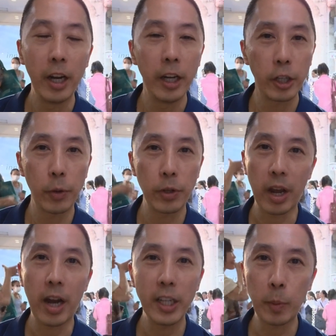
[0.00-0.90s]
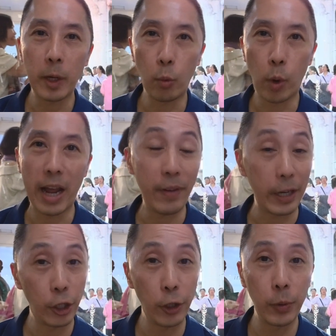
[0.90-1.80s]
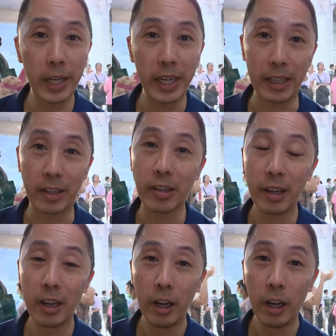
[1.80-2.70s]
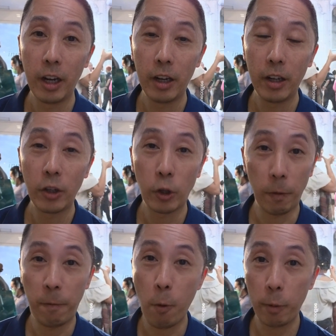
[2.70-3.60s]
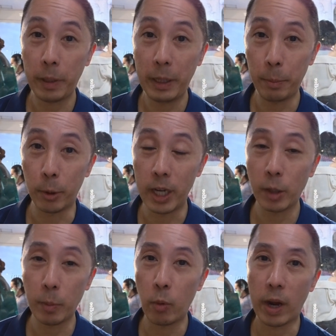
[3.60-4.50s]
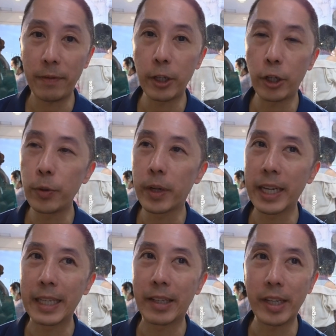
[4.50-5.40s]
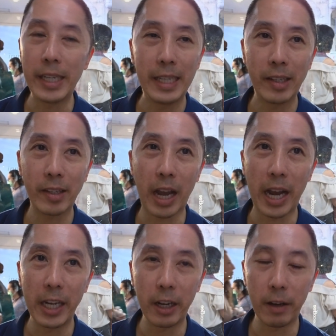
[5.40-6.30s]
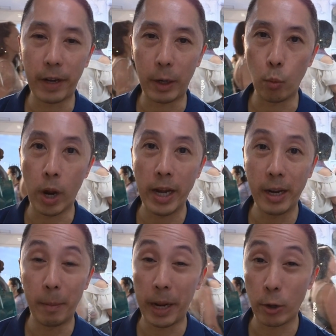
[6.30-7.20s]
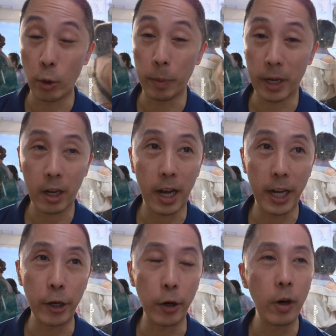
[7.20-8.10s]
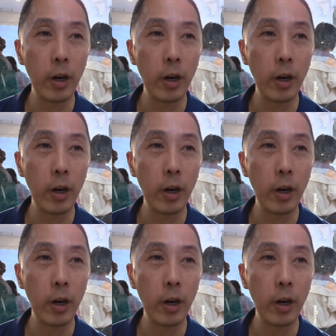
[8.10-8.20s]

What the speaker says: So it was a husband, wife, and two kids. So four people, husband, wife, and two kids inside of a one-bedroom condo.